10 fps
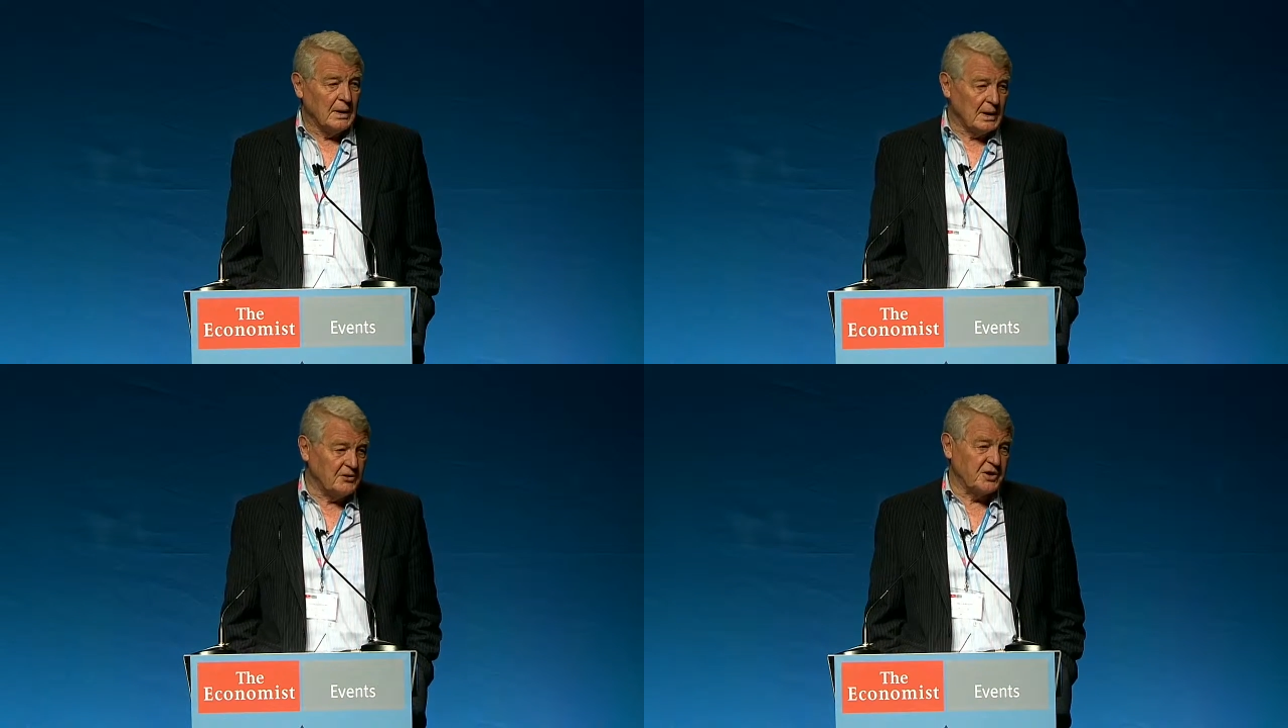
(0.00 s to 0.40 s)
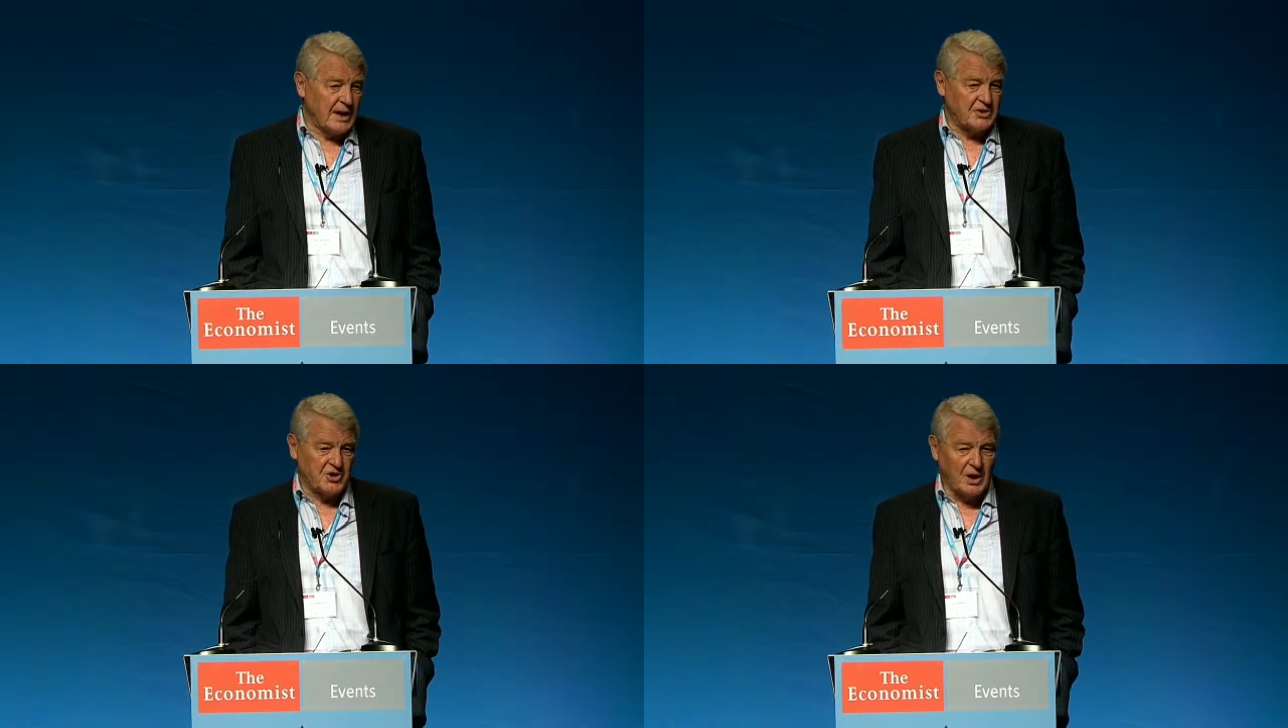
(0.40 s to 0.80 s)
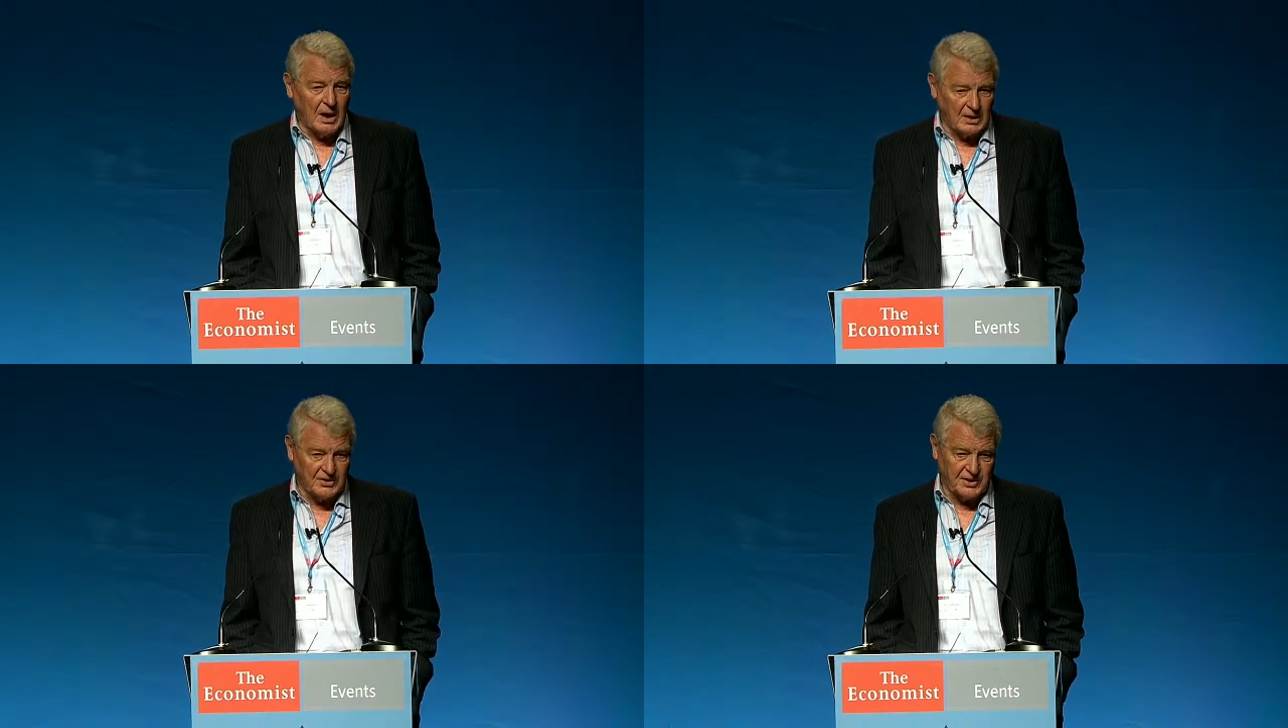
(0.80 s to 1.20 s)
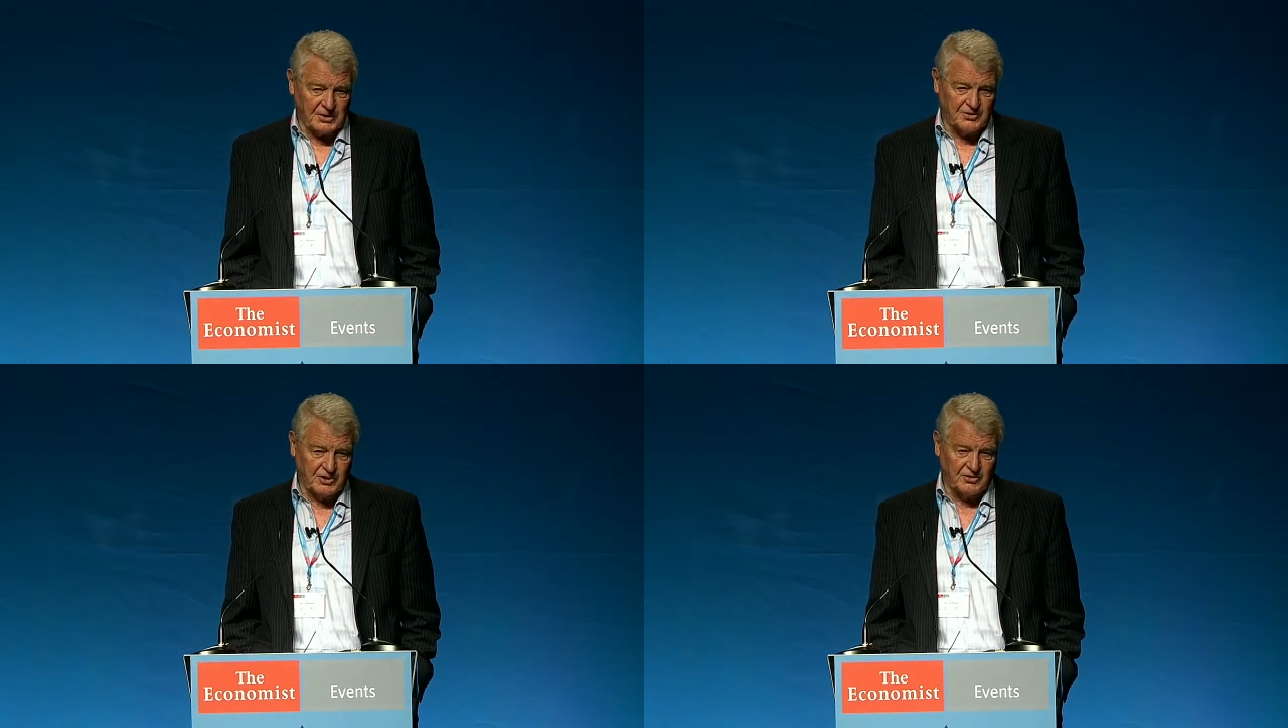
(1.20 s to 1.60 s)
international
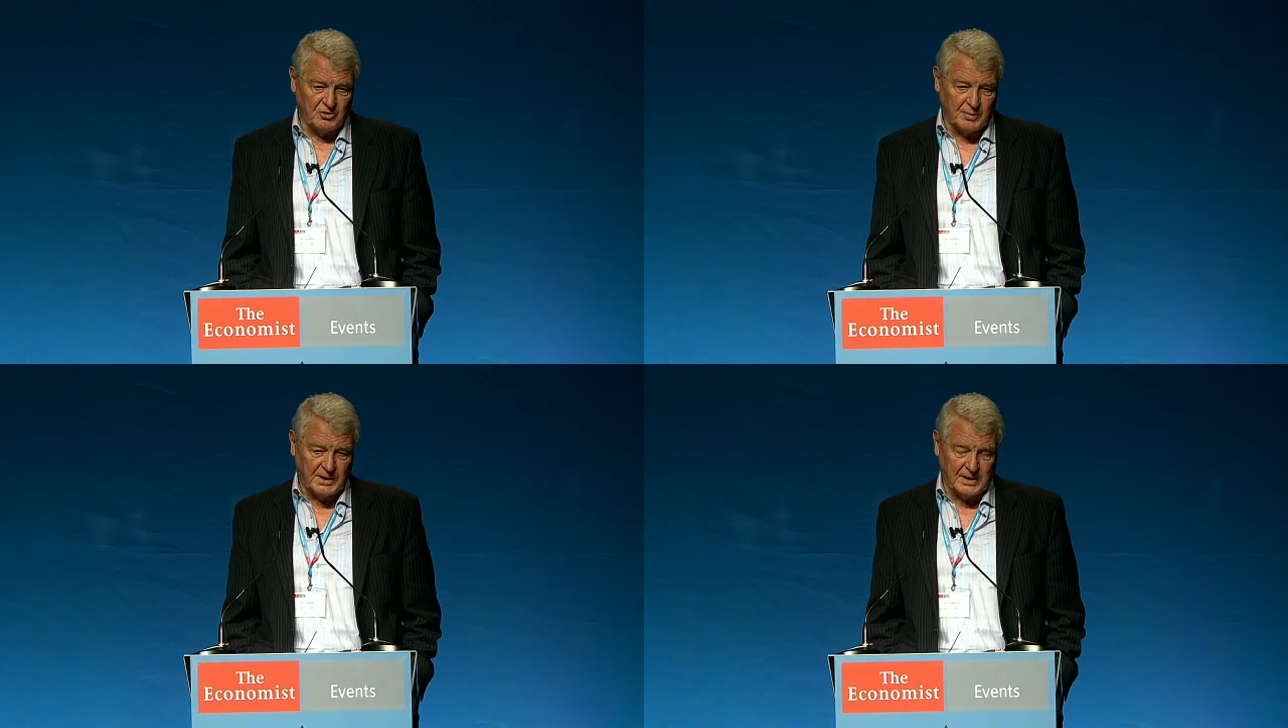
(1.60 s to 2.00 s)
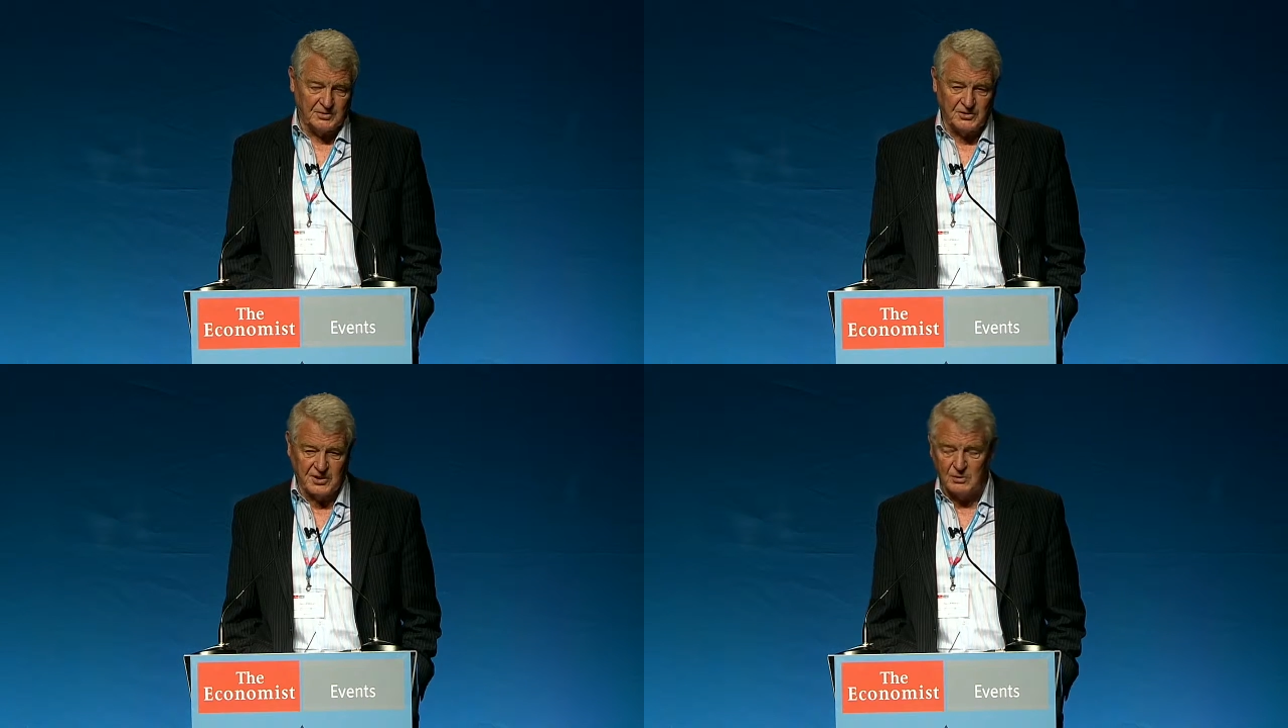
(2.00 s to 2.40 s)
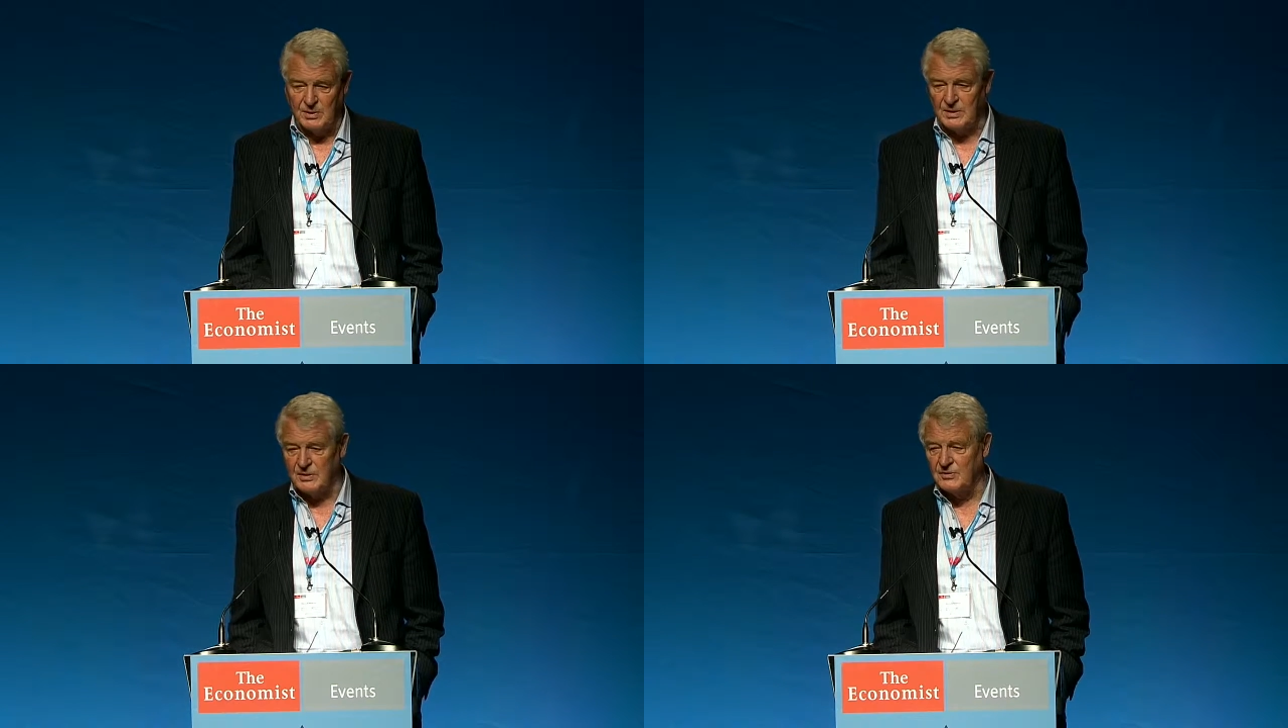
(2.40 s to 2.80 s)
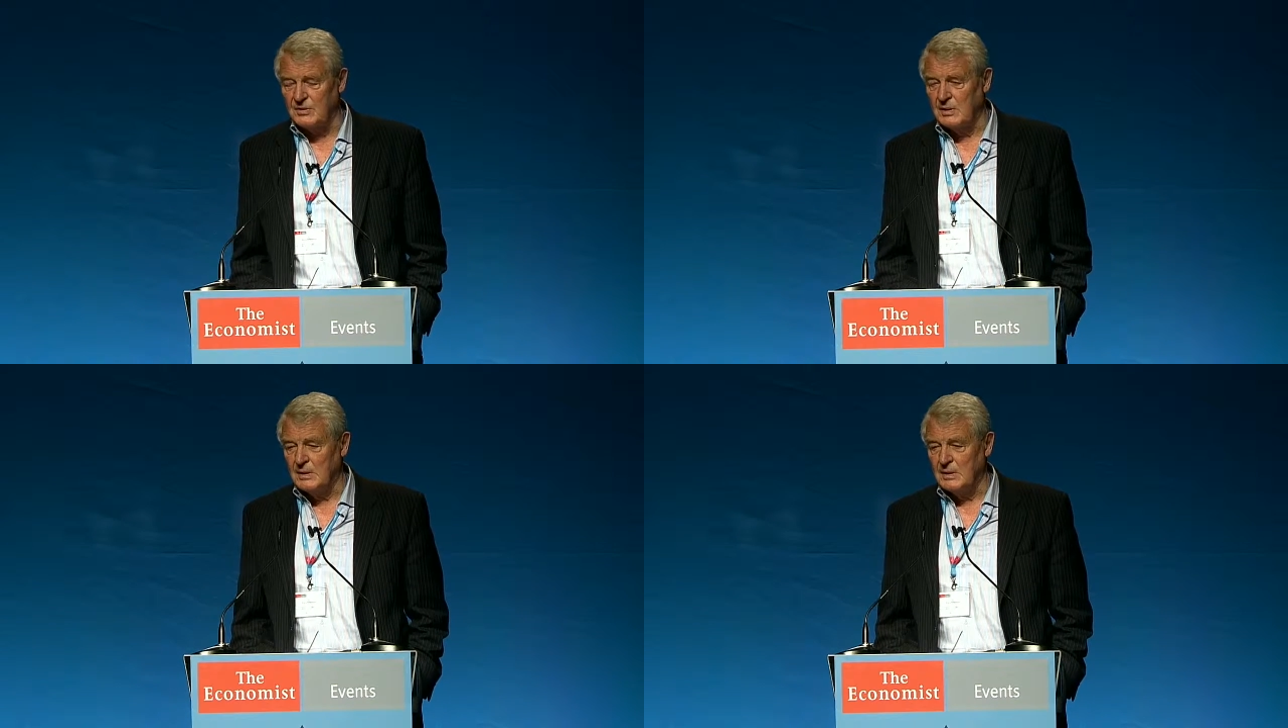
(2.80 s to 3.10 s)
architecture to begin to deal with this.